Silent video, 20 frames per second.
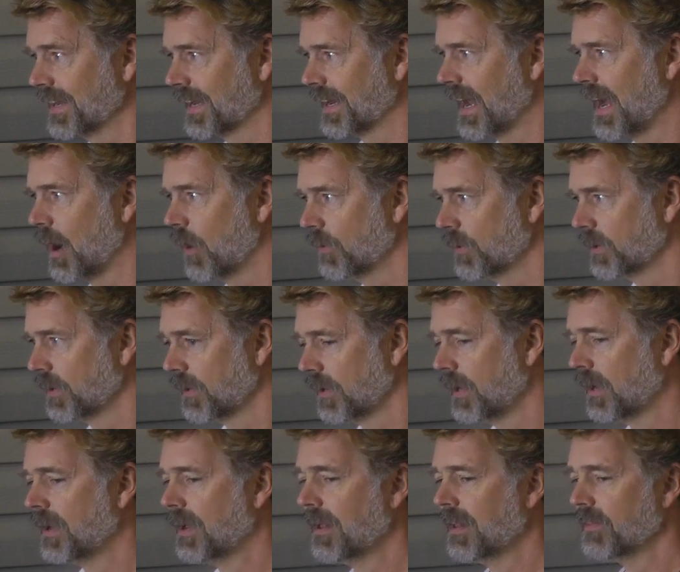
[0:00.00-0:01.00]
get out.
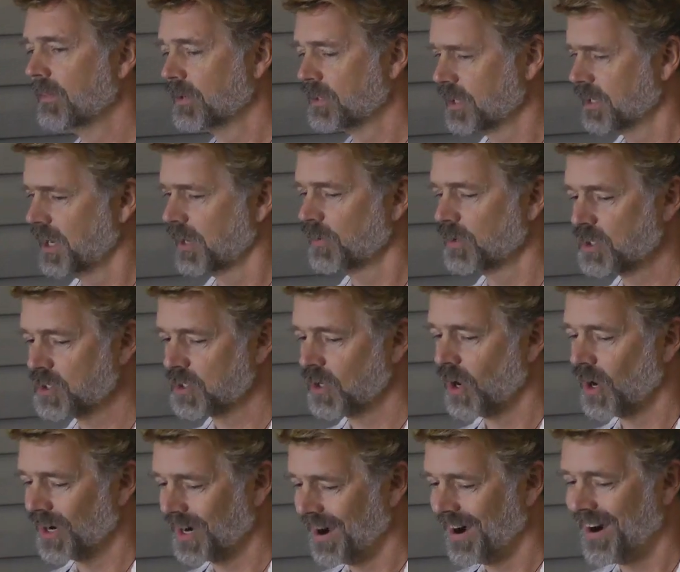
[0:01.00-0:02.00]
There's another
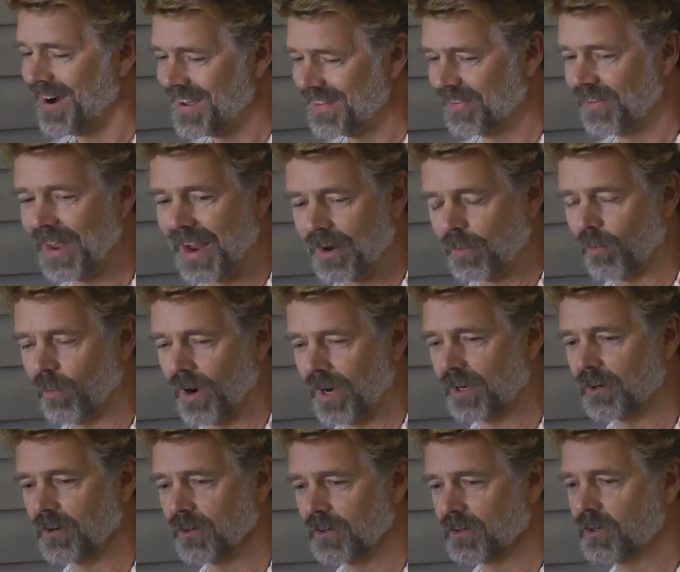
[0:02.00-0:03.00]
song on that
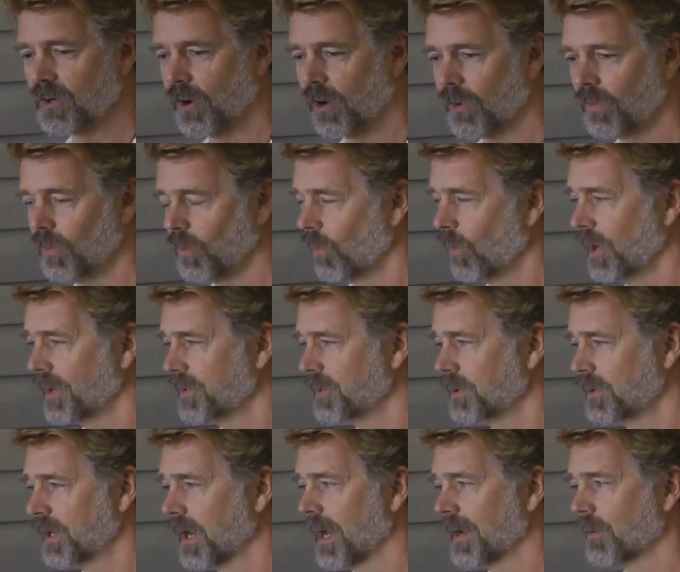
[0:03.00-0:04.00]
record called The One
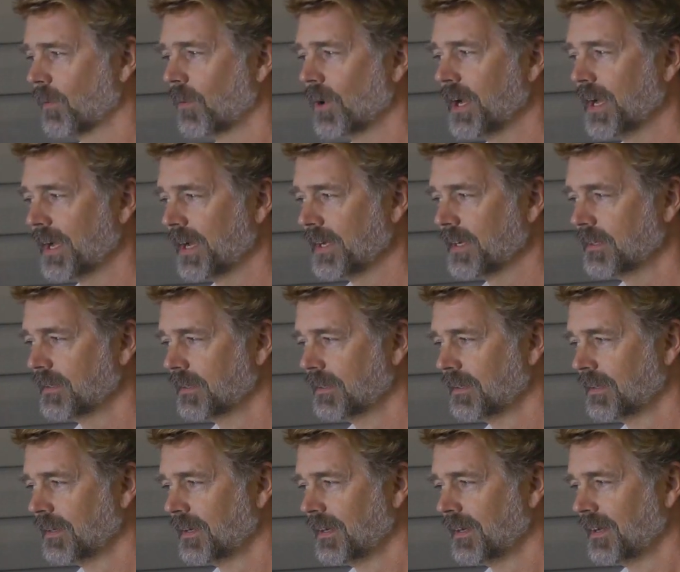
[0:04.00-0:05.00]
Who Got Away.
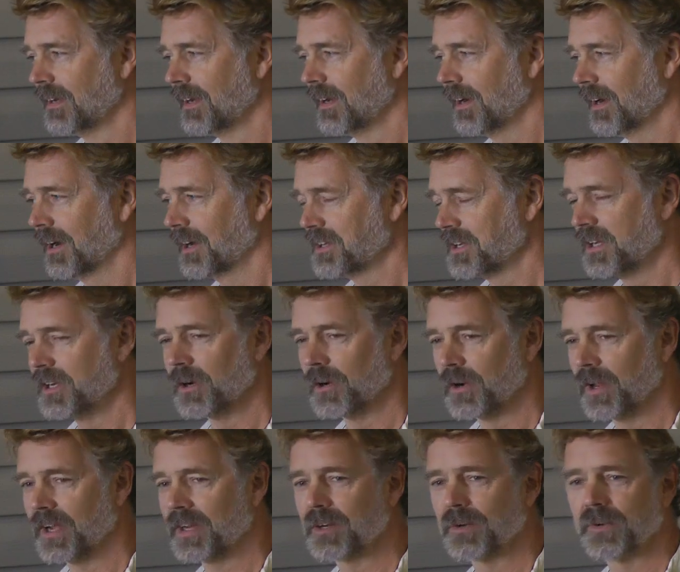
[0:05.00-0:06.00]
You
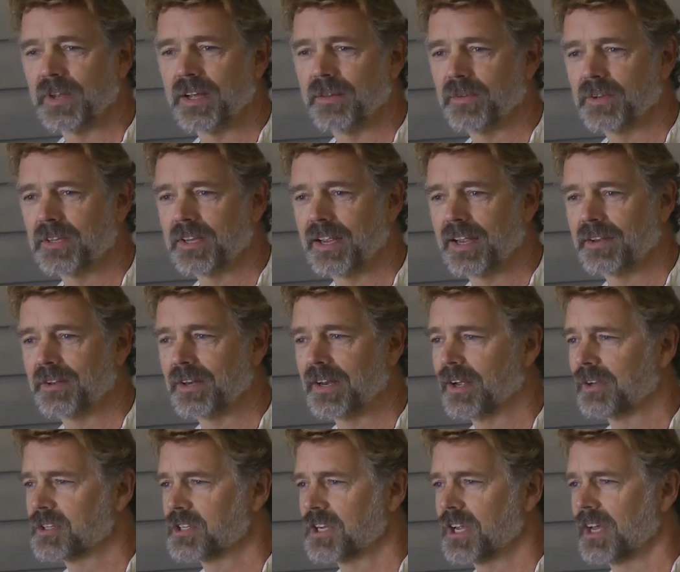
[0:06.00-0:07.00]
hear it echo down the canyon
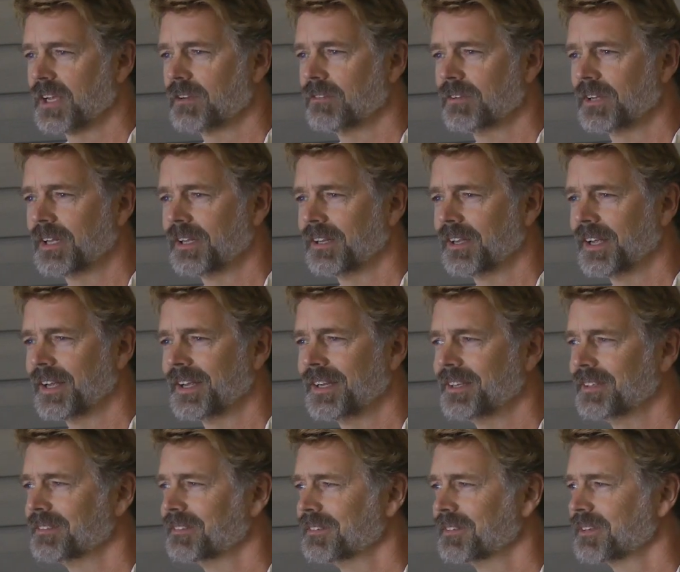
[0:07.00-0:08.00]
outside of
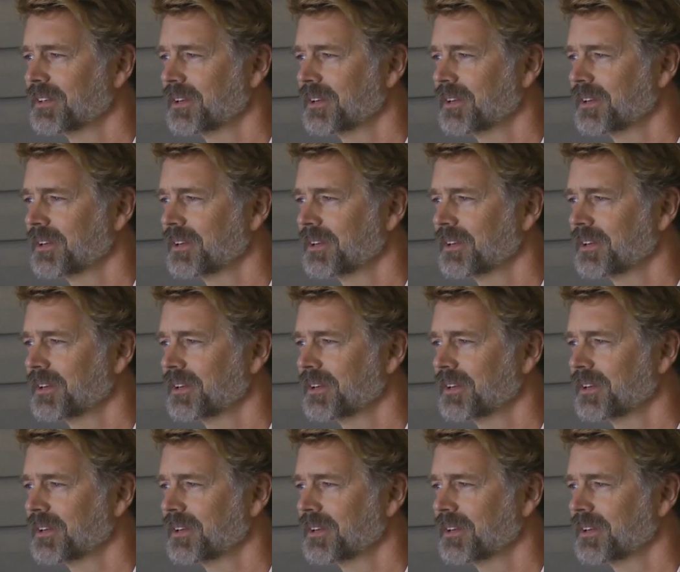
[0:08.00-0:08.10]
LA,